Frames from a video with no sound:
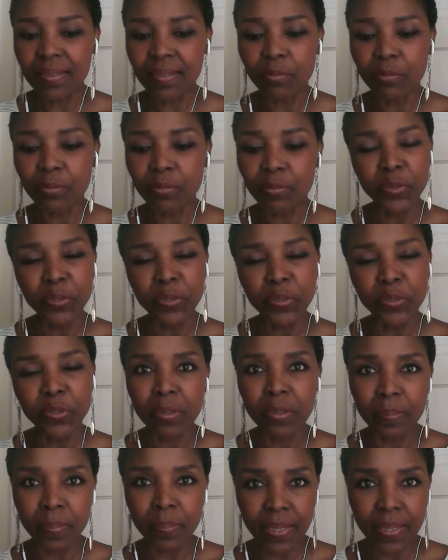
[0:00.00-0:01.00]
and we're going to
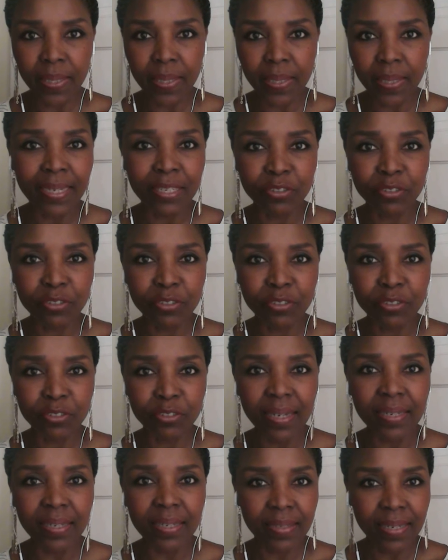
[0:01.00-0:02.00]
complete that
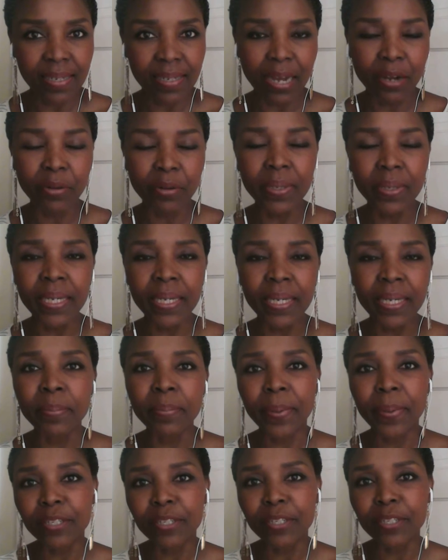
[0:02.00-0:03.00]
exercise now in
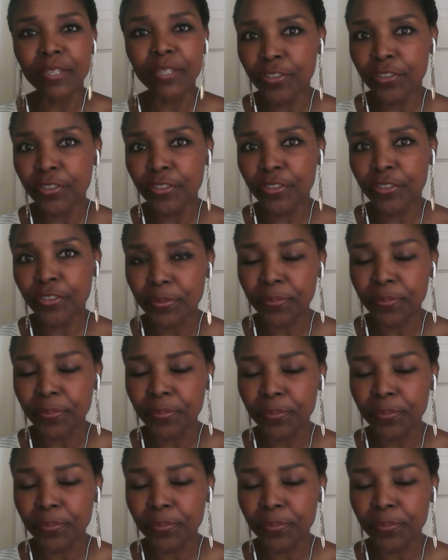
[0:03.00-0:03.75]
part two.